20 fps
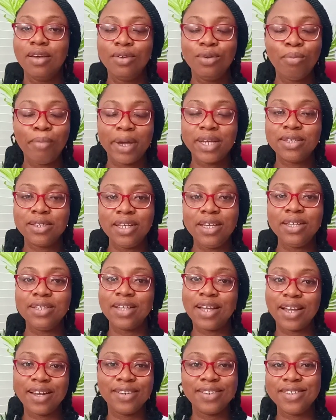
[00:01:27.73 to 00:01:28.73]
You might think
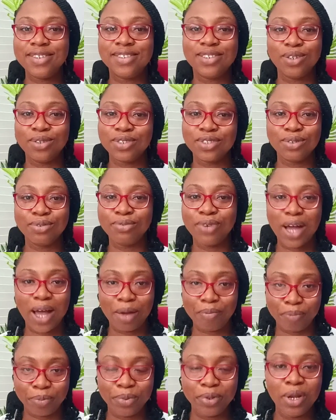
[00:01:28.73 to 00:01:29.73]
that this doesn't
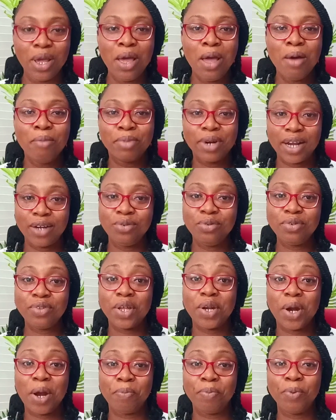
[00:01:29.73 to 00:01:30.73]
happen, but I know
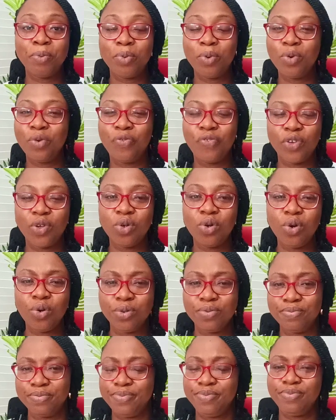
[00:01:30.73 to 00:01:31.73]
that there are people who feel,
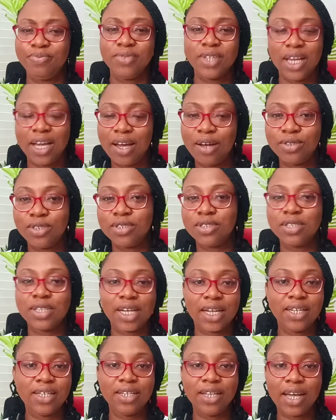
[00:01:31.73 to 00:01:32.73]
oh, I'll just look
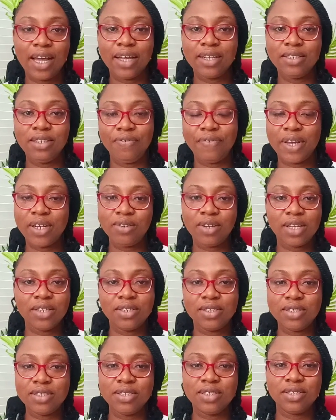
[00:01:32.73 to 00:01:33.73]
at it, and if I look
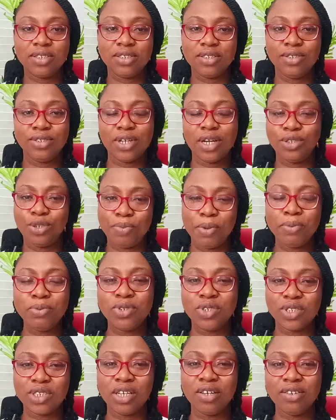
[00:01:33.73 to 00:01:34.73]
at this, I should be able
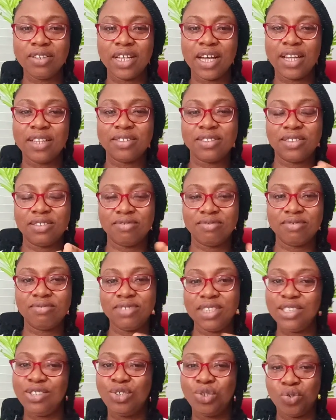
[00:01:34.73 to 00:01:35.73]
to tell that
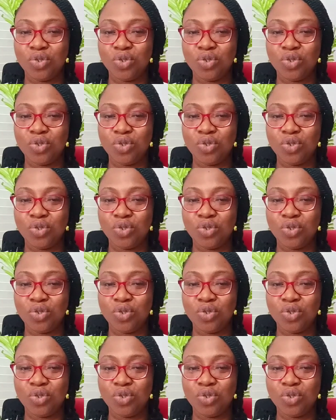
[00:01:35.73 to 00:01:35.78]
this